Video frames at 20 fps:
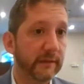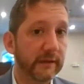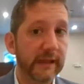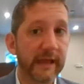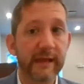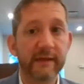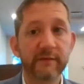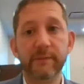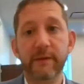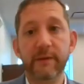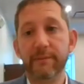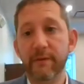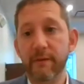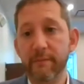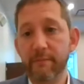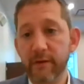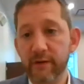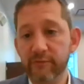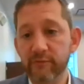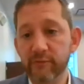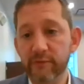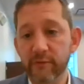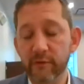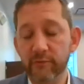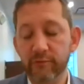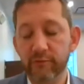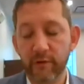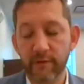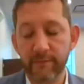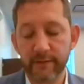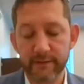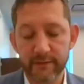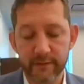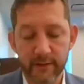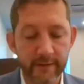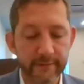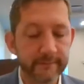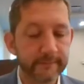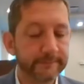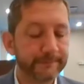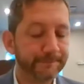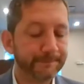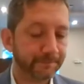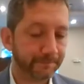last minute preparations. Those should have been done,